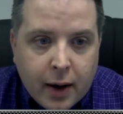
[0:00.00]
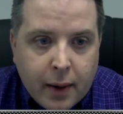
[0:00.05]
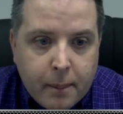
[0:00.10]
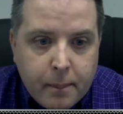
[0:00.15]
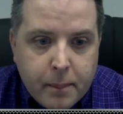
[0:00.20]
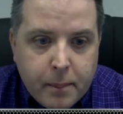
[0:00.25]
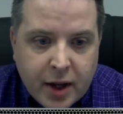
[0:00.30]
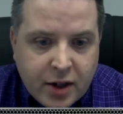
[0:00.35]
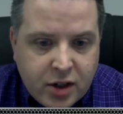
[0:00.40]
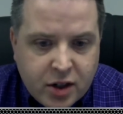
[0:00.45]

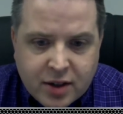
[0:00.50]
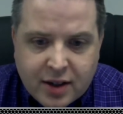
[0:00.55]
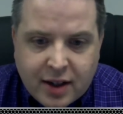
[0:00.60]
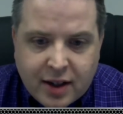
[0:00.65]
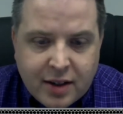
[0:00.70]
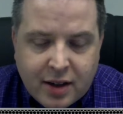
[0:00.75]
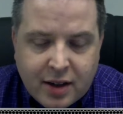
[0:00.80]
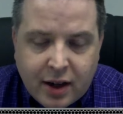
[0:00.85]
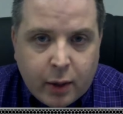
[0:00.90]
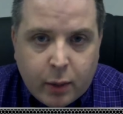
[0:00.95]
And
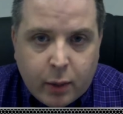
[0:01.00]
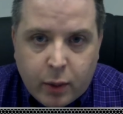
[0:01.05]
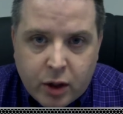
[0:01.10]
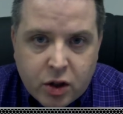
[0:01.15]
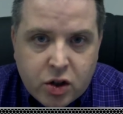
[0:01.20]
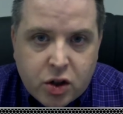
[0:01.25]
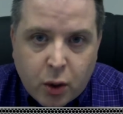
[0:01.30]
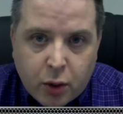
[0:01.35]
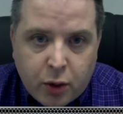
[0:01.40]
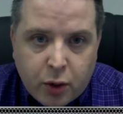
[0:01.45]
just
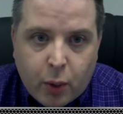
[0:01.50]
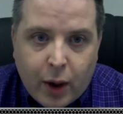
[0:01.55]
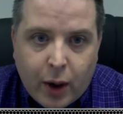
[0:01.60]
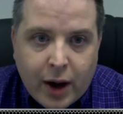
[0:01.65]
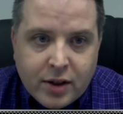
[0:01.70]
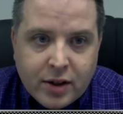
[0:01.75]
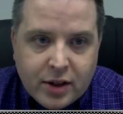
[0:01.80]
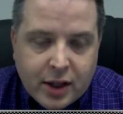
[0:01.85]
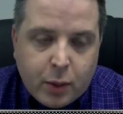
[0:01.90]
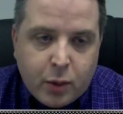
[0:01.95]
continuing to show the
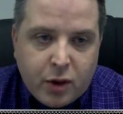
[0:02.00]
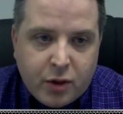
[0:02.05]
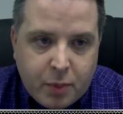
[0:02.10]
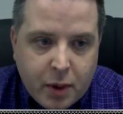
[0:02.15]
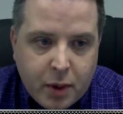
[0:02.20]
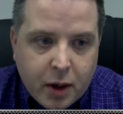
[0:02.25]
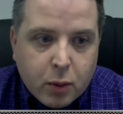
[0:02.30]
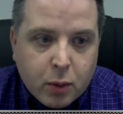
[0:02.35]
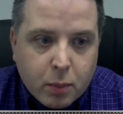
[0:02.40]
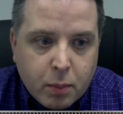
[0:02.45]
range that
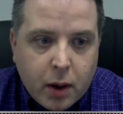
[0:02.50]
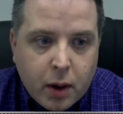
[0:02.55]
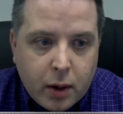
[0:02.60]
we've built.